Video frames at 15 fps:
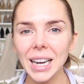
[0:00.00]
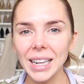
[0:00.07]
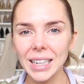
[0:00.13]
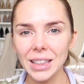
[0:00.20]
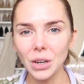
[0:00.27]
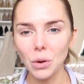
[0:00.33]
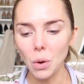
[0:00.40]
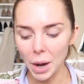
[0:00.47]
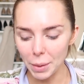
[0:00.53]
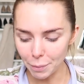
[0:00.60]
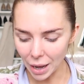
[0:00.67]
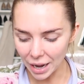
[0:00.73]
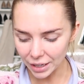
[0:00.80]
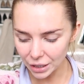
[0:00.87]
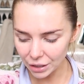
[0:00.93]
like they're quite
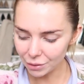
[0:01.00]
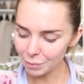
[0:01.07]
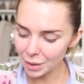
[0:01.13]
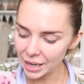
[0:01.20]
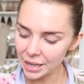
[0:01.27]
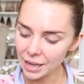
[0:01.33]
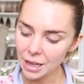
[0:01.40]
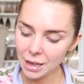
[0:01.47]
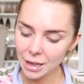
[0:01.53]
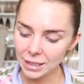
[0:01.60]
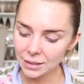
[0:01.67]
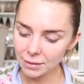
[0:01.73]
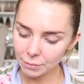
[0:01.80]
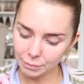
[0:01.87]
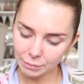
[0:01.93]
baggy on my
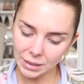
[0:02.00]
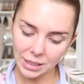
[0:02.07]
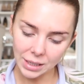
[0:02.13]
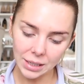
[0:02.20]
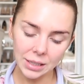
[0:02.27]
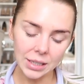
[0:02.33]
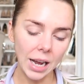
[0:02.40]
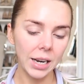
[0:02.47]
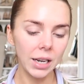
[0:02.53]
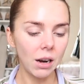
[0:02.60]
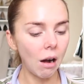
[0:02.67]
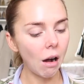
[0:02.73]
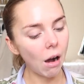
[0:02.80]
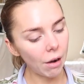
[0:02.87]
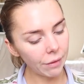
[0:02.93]
teeny tiny
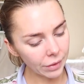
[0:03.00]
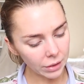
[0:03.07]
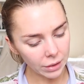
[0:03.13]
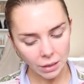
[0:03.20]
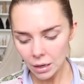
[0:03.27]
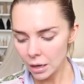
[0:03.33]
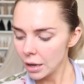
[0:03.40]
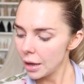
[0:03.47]
calves.